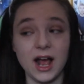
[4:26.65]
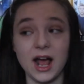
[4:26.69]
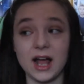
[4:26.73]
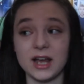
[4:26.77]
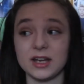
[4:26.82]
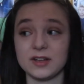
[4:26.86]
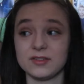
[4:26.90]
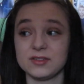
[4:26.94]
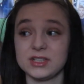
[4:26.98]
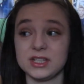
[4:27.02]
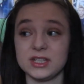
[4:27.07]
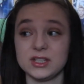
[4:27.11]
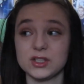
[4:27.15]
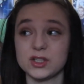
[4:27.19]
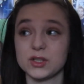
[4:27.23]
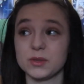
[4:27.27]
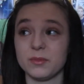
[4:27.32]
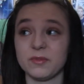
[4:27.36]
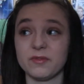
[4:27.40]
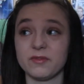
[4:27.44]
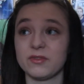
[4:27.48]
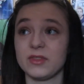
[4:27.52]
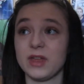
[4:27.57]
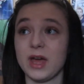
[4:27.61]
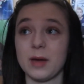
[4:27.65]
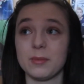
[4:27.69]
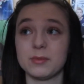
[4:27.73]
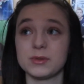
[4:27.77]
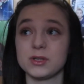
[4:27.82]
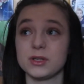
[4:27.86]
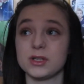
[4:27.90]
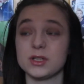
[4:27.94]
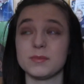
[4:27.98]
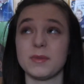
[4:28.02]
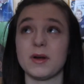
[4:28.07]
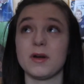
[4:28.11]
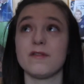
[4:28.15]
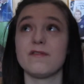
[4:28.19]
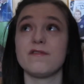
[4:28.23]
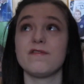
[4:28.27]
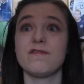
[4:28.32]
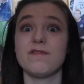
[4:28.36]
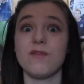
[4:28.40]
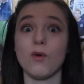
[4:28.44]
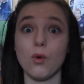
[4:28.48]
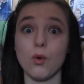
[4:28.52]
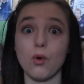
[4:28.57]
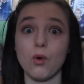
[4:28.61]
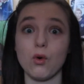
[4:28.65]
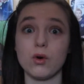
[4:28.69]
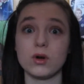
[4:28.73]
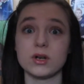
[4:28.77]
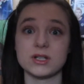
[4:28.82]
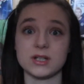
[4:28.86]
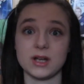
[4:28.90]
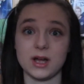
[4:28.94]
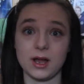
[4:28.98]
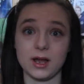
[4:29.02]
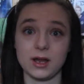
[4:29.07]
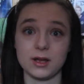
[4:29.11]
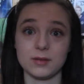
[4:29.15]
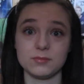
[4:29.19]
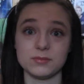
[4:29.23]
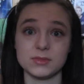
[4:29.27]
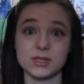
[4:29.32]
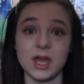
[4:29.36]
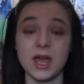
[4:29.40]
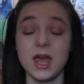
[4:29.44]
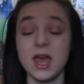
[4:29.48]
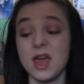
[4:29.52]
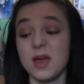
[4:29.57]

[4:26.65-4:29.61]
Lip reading: and I've seen some of the episodes about 4 times